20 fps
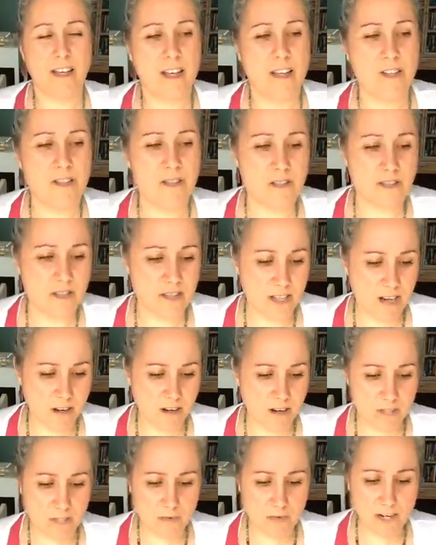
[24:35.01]
So
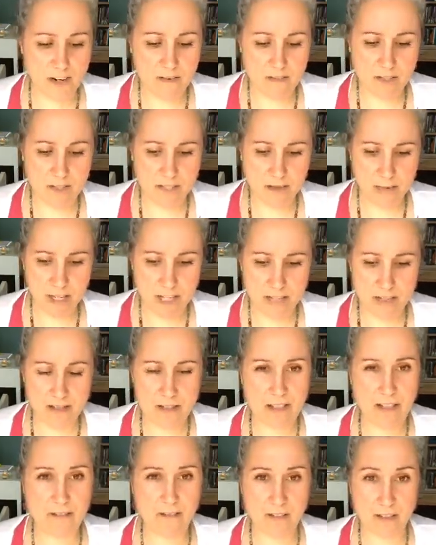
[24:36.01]
Sarah, do whatever's going to make
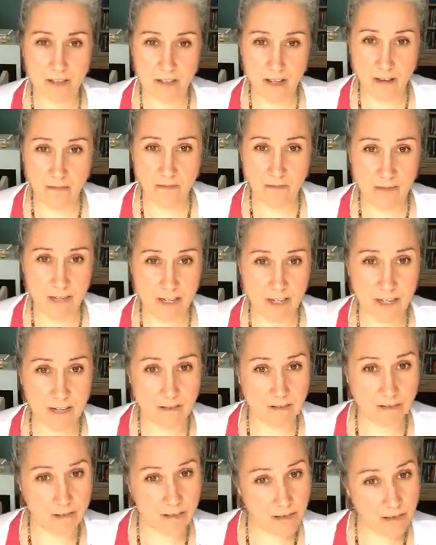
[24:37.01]
yourself feel comforted and
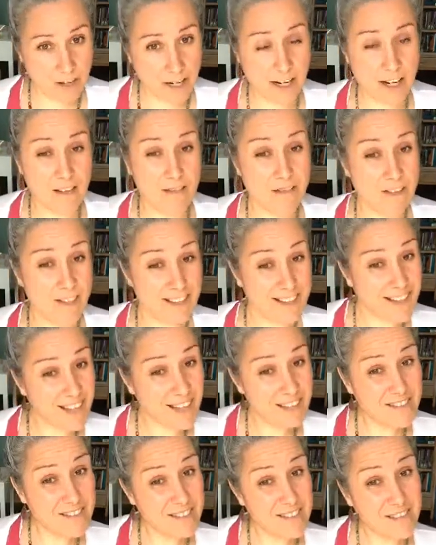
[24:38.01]
feel great and feel
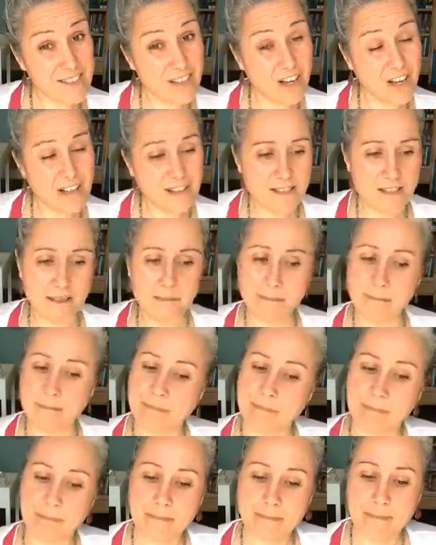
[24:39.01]
loved and feel awesome,
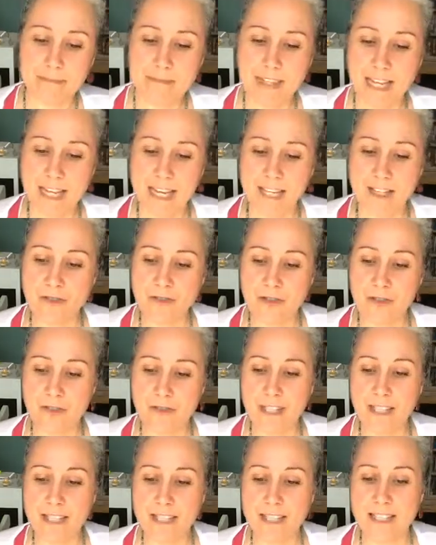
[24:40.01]
and know
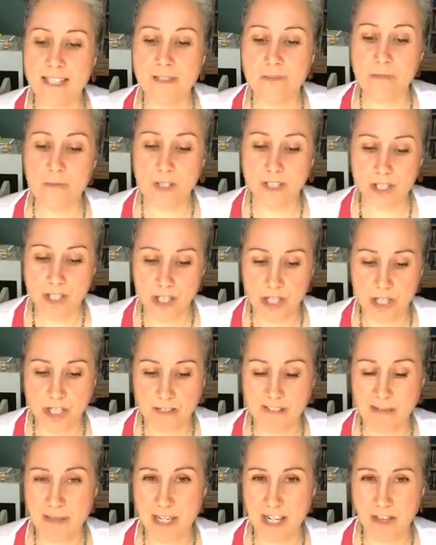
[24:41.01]
that this will
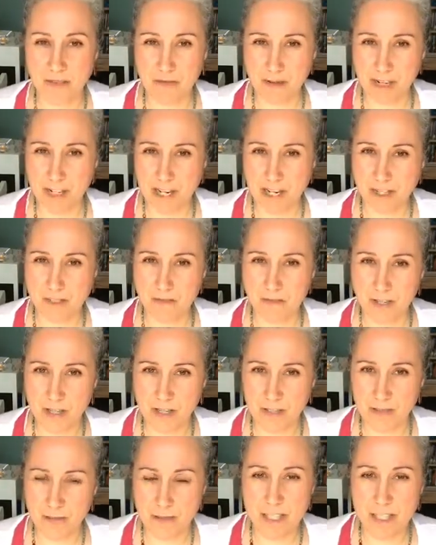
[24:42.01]
shift. I'm getting 3 days for you.